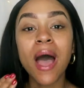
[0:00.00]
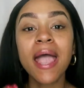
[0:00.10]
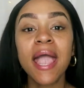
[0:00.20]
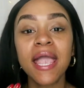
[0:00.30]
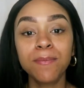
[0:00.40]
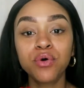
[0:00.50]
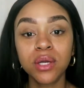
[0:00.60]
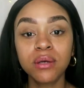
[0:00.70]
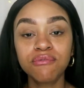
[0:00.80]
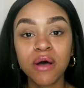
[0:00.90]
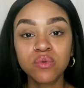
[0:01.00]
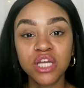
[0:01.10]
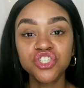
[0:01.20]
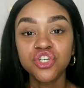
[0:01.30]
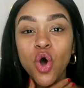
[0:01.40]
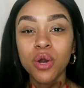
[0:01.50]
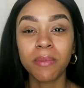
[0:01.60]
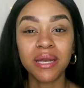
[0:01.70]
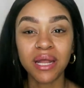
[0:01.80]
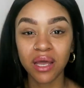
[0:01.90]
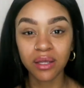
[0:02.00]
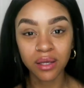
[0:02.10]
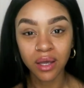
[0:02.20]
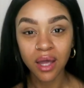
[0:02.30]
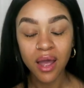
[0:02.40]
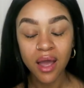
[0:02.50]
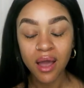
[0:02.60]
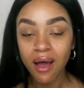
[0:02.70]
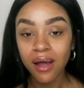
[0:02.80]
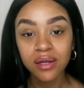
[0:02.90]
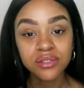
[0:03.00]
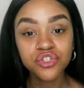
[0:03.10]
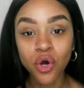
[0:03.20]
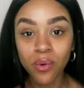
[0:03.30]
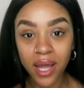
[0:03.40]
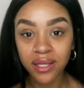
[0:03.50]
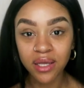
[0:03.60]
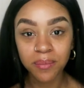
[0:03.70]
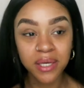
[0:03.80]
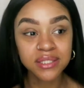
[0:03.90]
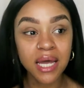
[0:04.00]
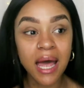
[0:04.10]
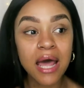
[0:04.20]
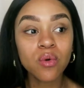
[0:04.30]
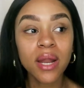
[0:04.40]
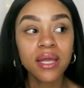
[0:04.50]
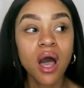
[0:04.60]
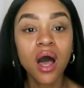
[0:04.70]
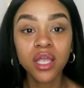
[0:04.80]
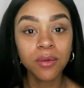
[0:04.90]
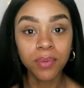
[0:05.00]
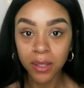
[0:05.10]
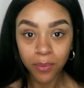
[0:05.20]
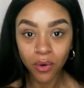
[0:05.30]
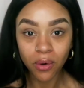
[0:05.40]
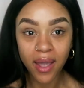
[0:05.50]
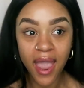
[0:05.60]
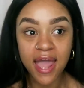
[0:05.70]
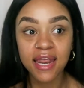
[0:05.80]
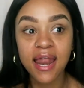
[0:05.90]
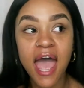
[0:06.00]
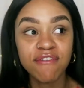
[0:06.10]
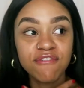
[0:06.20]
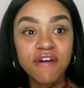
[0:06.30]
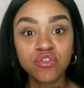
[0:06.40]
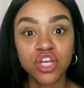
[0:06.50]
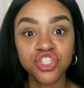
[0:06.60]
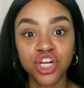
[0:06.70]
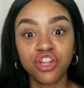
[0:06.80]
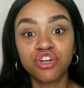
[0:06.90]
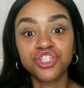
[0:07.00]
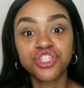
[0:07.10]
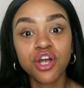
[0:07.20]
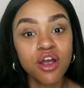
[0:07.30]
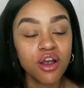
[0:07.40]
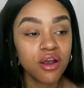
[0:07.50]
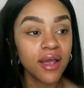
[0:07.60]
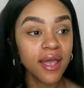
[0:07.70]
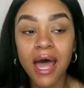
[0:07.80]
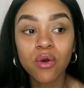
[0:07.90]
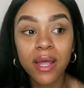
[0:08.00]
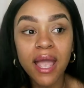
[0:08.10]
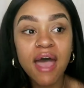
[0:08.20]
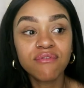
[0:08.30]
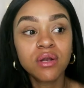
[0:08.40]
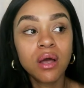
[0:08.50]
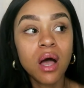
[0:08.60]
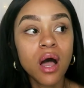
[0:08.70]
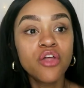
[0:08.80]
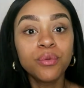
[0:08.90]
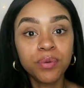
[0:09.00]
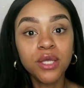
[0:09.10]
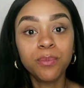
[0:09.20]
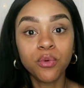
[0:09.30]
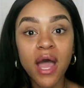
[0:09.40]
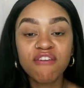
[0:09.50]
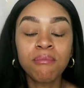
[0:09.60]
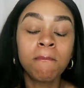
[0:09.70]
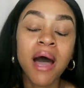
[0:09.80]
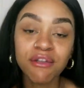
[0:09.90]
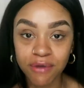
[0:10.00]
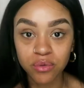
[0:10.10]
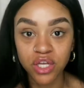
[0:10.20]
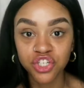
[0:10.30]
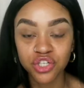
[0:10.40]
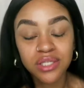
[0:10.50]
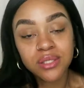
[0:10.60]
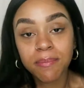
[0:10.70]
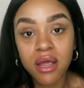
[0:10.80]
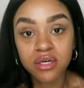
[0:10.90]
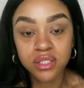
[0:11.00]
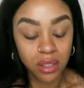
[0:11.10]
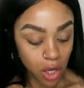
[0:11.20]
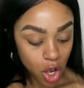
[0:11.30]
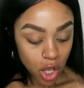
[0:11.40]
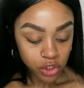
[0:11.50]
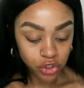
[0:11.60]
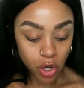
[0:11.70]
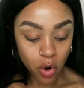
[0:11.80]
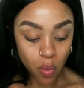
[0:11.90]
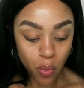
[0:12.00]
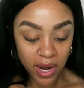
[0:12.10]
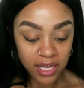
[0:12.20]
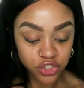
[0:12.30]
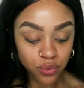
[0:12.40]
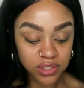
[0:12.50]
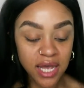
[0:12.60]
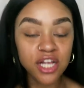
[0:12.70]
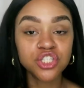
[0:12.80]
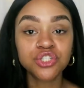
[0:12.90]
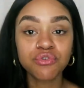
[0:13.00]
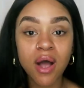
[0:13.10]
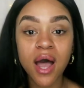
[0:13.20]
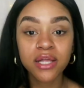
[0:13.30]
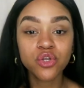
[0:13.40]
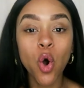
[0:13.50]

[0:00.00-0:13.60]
hate putting foundation on my neck. Don't like it because I don't like hugging people and then having foundation in their shirt. I don't like having other people have my foundation. It's embarrassing. So what I do is I try